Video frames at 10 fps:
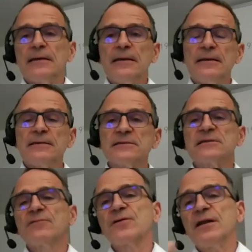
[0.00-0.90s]
in
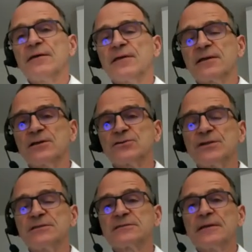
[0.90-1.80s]
several other
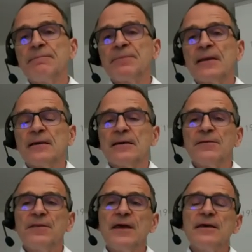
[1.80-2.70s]
countries,
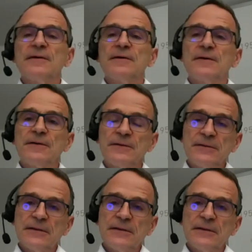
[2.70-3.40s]
they are